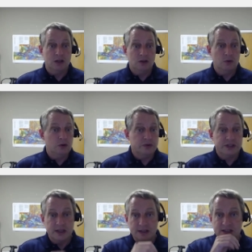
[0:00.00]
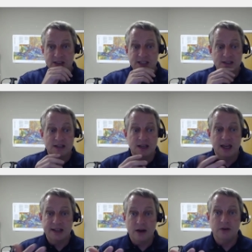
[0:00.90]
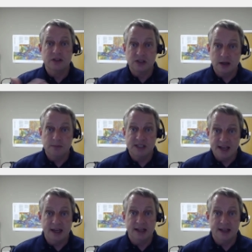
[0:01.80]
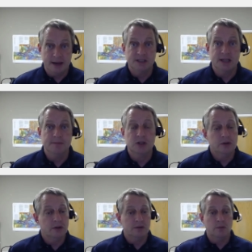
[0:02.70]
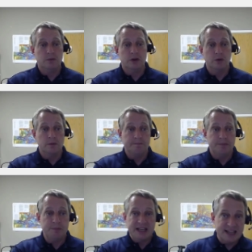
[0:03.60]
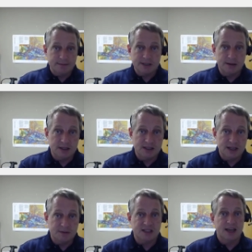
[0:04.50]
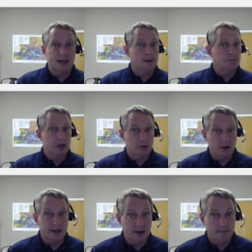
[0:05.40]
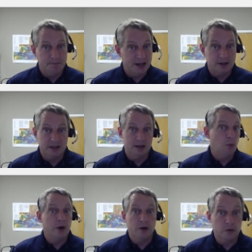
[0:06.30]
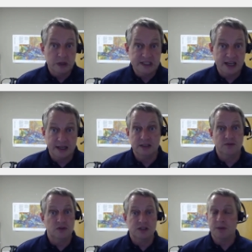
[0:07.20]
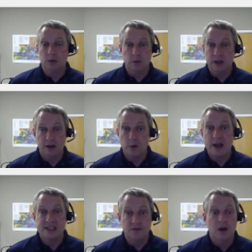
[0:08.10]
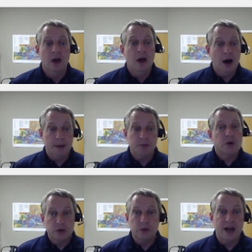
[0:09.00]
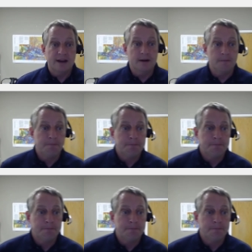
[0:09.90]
you use this to get down to sub-second time steps. Your base time steps a second, but you want to get down to like 0.03 seconds for something really aggressive. You can do that here.